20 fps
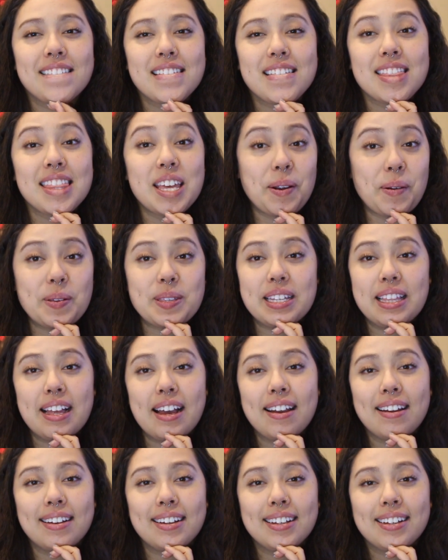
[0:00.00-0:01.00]
there was a
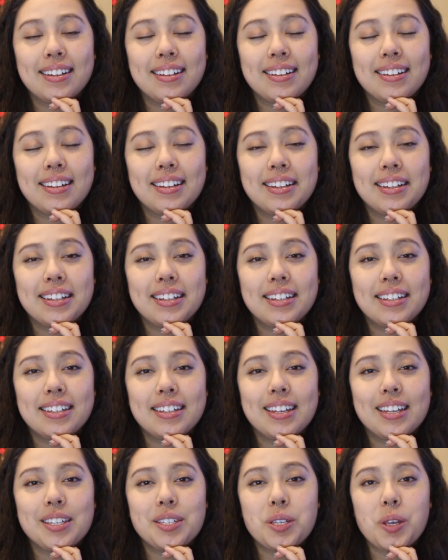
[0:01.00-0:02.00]
line.
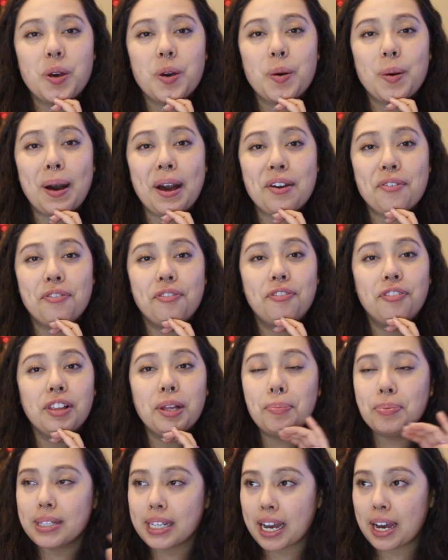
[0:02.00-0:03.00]
So I
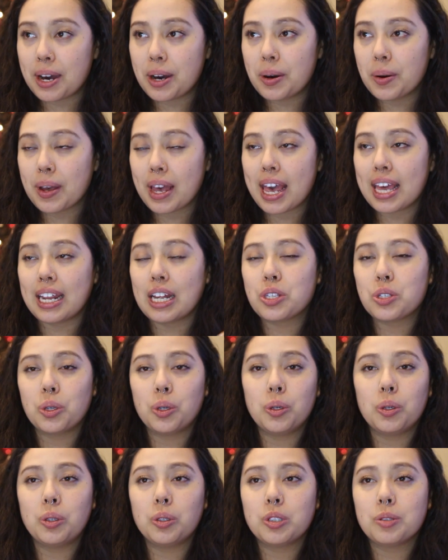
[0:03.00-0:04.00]
flipped out and I
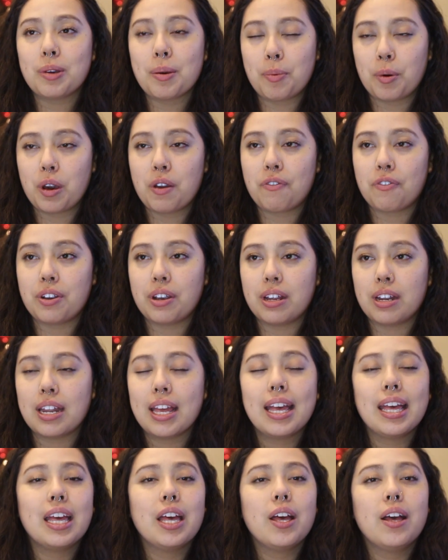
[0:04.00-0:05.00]
told my boyfriend,
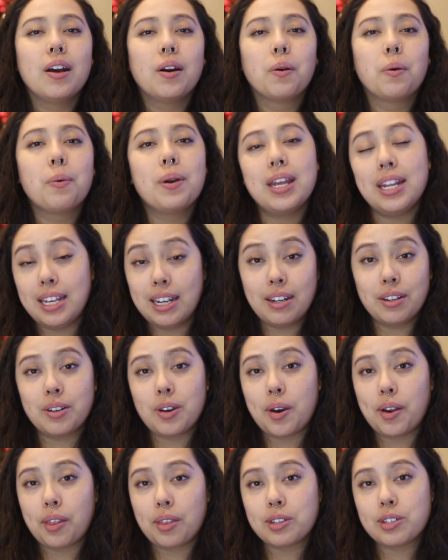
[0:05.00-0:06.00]
we need to
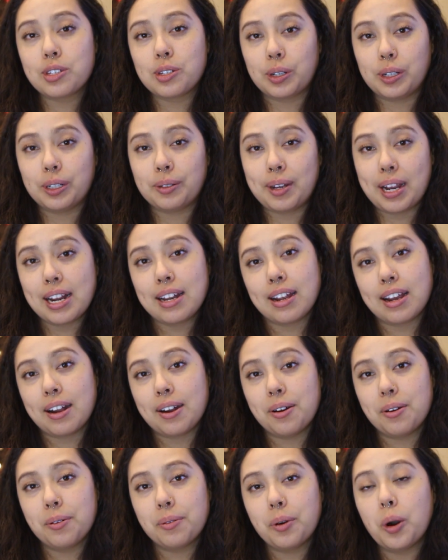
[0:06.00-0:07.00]
go to the store right
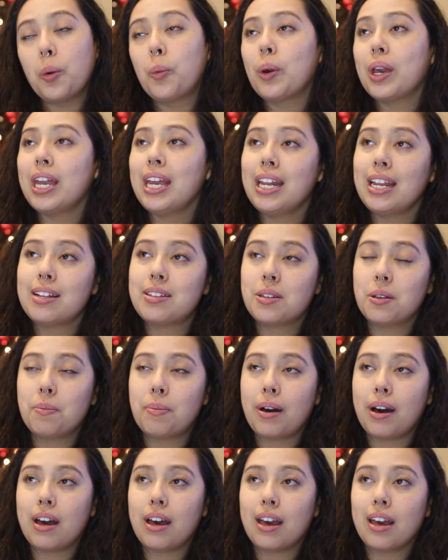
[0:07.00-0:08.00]
now. We need to
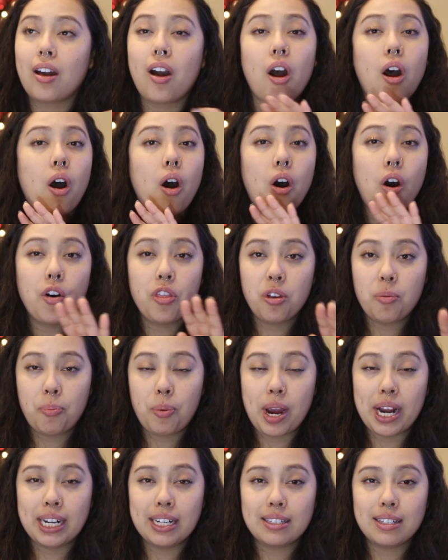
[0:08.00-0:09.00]
buy all the
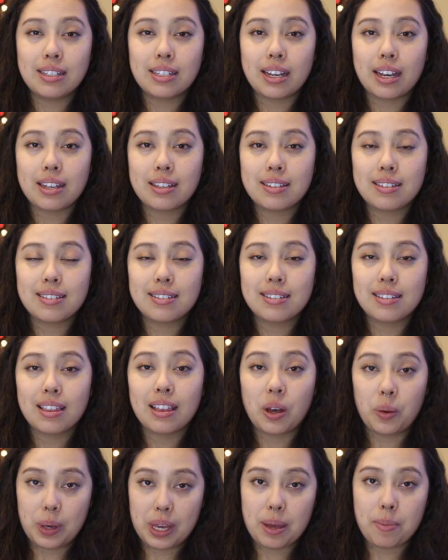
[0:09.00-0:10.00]
pregnancy tests
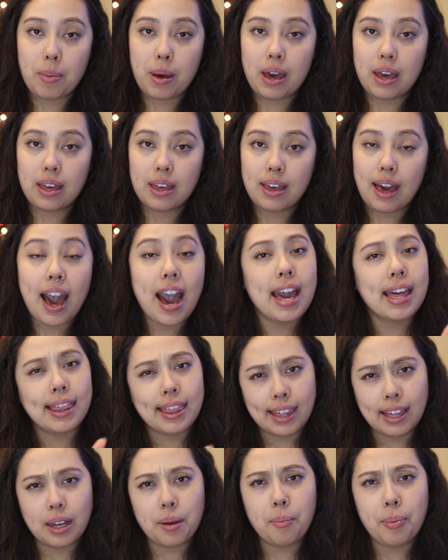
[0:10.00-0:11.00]
that we can buy. I
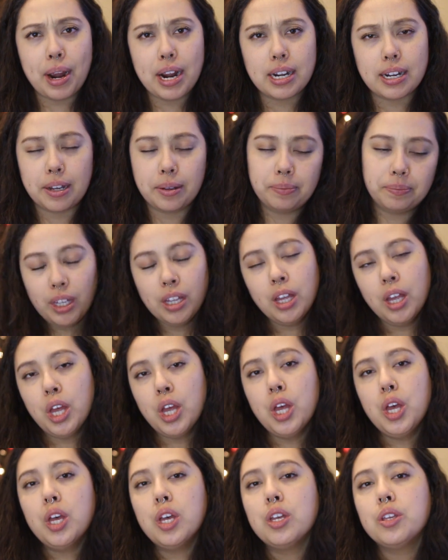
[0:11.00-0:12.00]
think I'm pregnant.
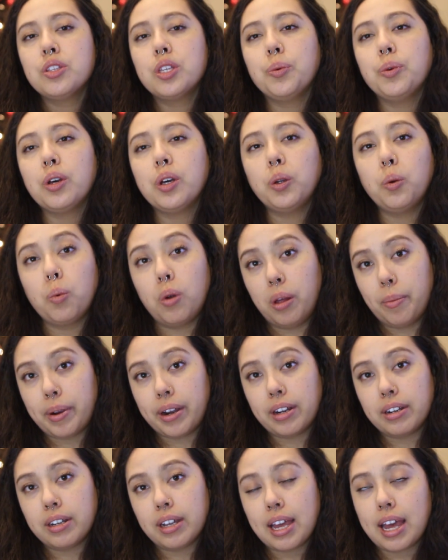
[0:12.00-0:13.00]
So we go to
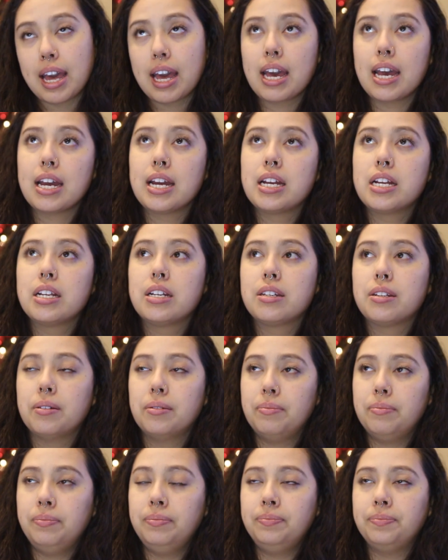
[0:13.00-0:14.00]
Walmart and
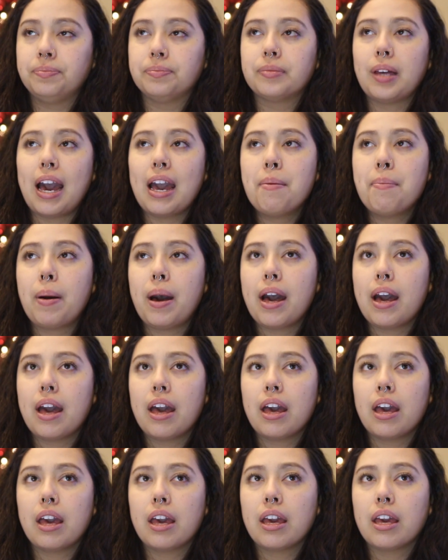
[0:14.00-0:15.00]
I
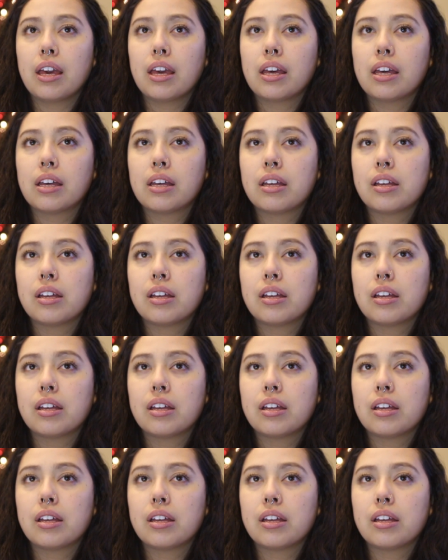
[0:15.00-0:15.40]
buy